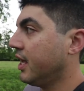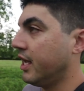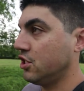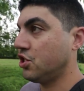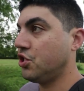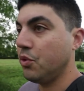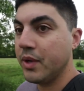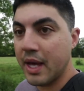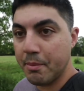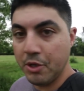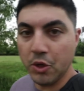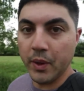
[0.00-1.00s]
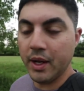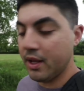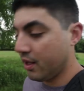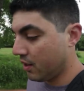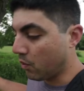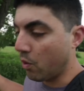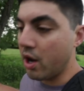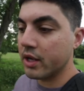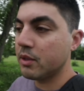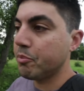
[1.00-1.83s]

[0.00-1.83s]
and just do what I'm doing walk the